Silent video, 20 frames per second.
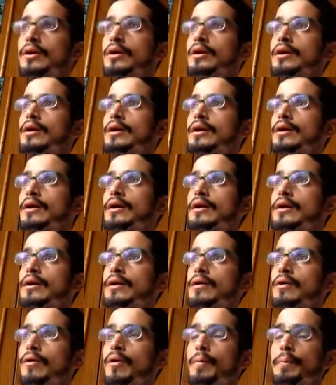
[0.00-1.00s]

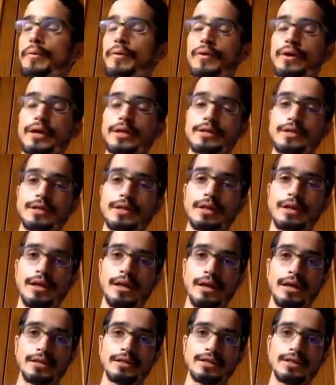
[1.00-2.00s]
operating.
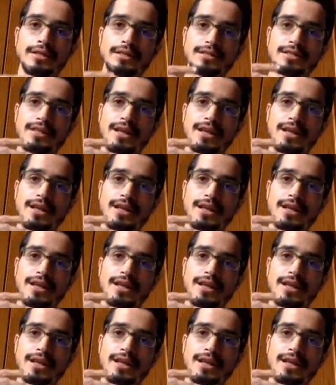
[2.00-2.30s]
This is a